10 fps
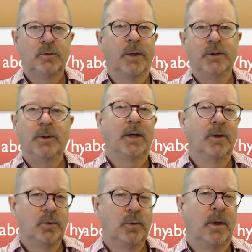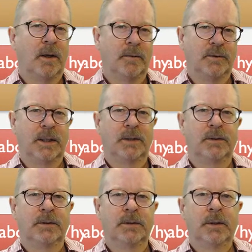trains you how to do a lot of those
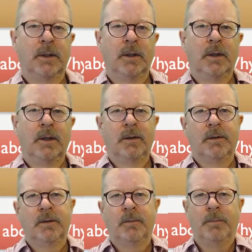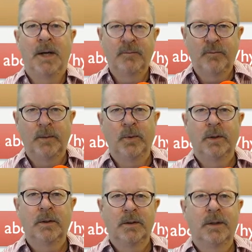actions. My
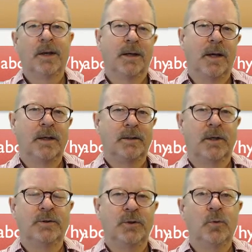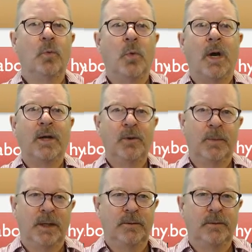framework kind of tells you why you
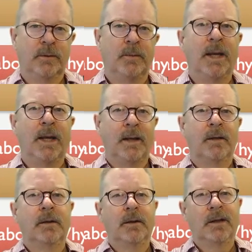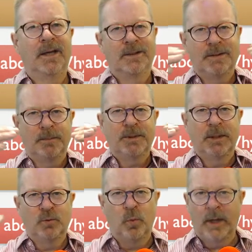might do them and in some
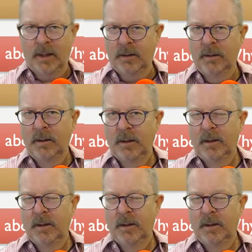sense when.